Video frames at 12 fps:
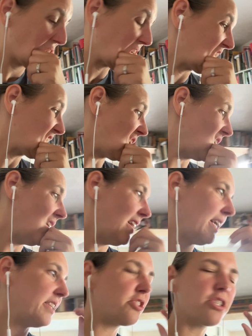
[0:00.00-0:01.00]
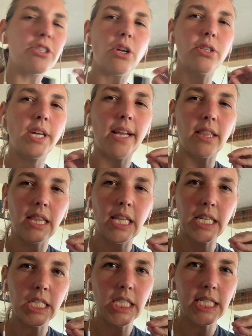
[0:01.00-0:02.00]
So it's just all that
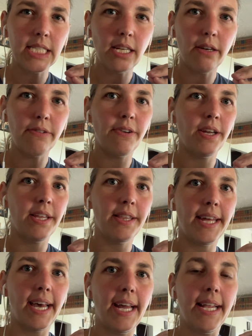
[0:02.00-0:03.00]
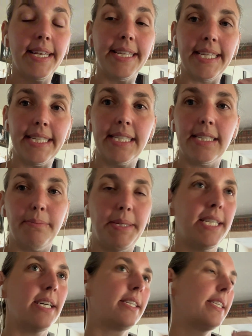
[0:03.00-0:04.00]
little stuff that needs to be
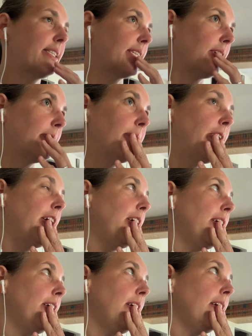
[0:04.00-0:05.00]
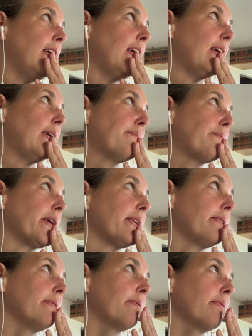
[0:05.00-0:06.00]
done still. But
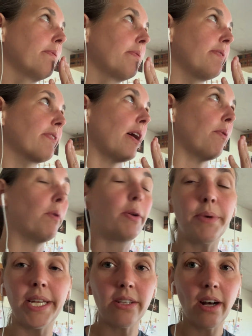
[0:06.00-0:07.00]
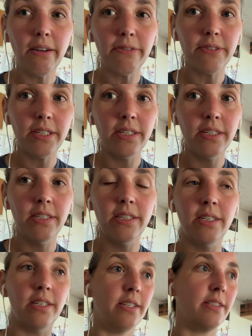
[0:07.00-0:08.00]
we've got 1 week left.
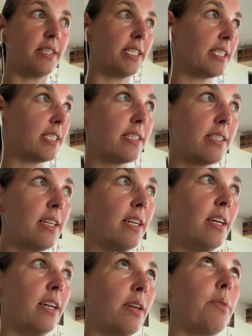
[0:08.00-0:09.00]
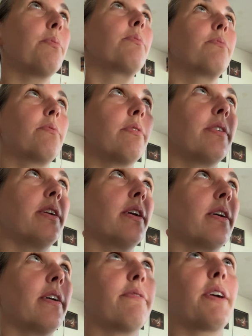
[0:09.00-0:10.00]

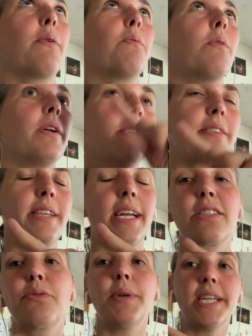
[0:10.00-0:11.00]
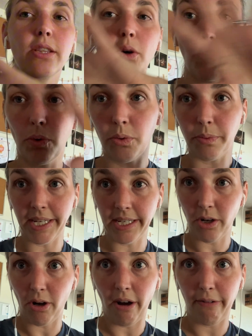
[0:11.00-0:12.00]
I've got next week, the whole week
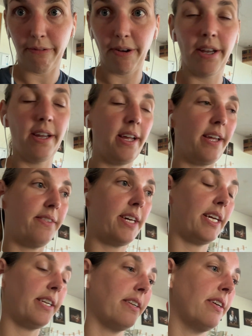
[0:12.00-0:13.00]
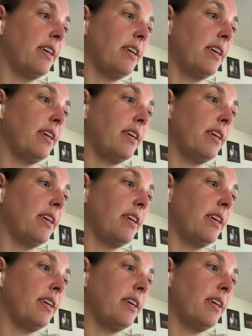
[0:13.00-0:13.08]
off, and then